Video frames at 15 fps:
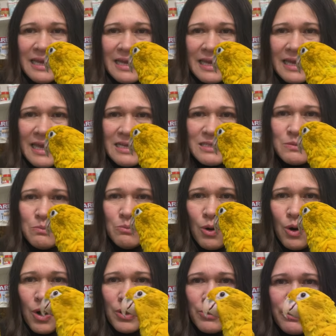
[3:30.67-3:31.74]
He has
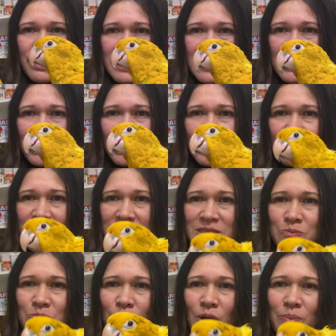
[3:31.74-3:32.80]
more greenish, so he's
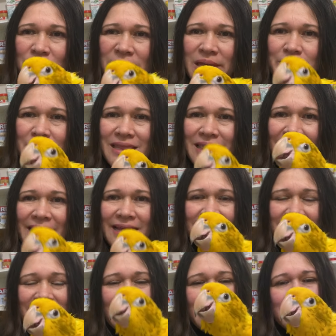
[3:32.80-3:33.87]
more
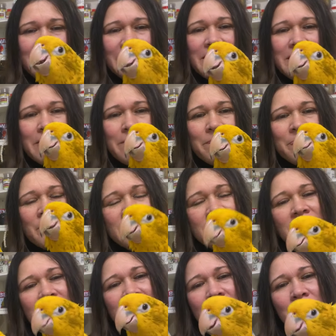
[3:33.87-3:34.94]
baby-like than
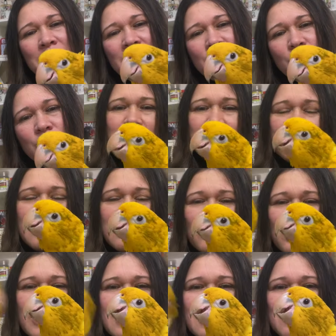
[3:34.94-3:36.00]
my girl.
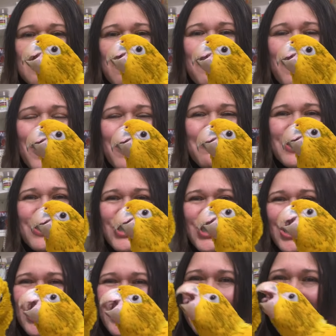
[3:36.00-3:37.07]
Sunshine is more
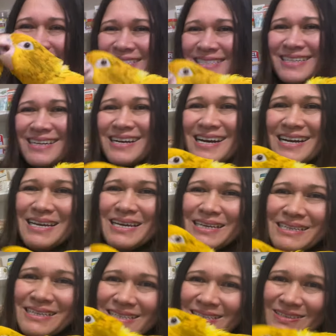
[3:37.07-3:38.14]
mature than Star.
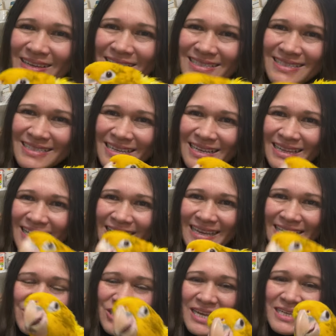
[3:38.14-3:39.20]
And you can see like
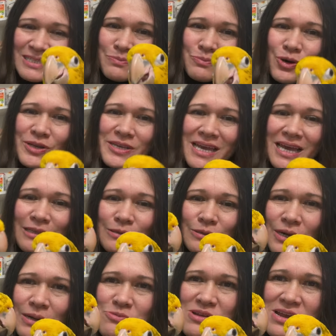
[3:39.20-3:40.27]
she has more yellow
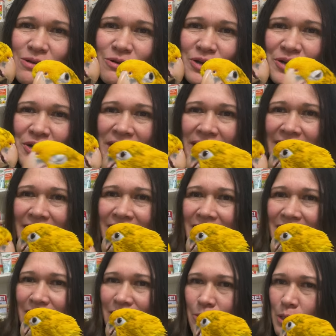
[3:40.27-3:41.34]
around her head,
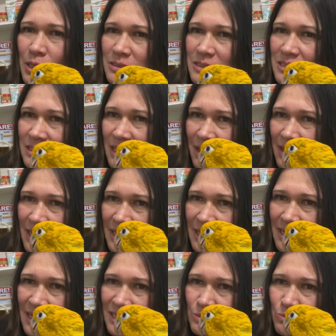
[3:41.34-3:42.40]
while Star here
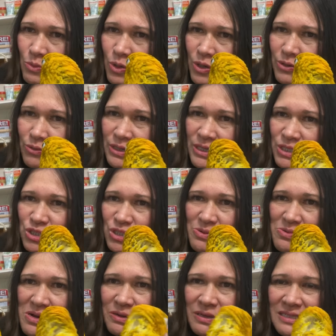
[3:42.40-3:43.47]
has more greenish
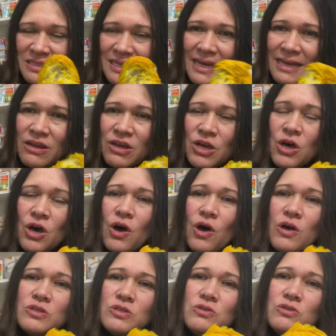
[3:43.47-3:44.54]
around his head.
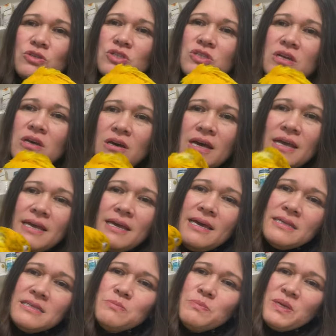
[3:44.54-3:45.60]
Also, Star
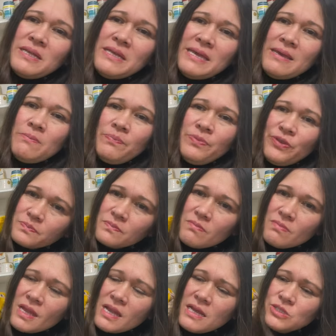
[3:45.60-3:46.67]
has been imped,
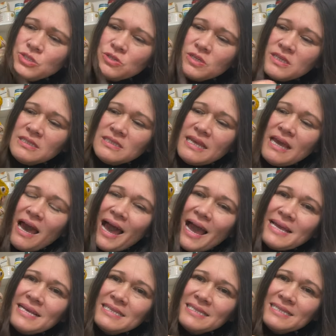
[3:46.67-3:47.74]
as you can see,
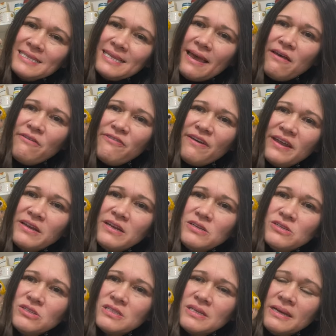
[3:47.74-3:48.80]
eyes and tail
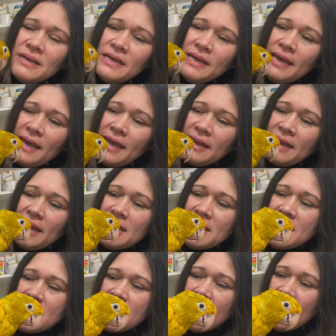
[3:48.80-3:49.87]
feathers. And then
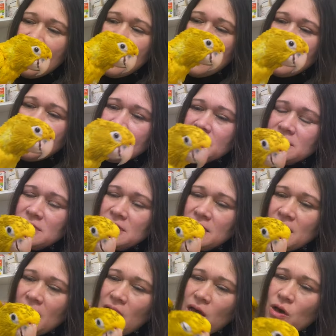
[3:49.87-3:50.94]
he has
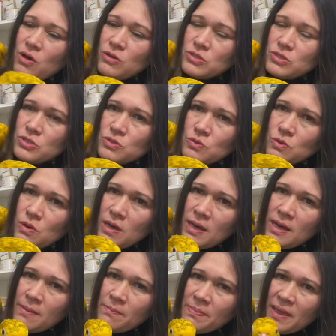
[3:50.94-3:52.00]
also
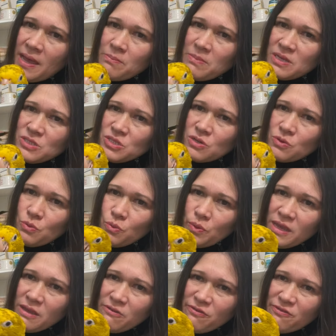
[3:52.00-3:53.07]
Amazon
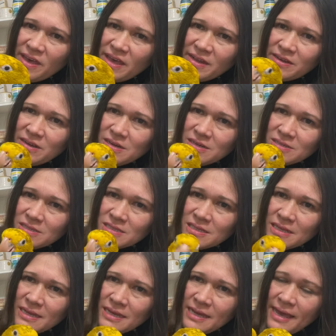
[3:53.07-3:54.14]
wing feathers.
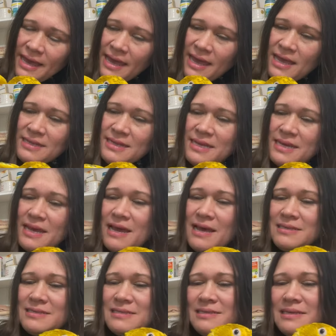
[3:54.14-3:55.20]
And he
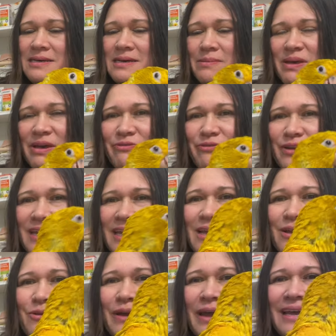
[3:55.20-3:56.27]
has
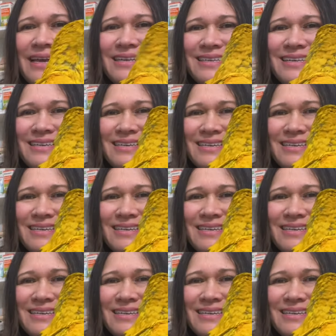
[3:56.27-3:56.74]
African gray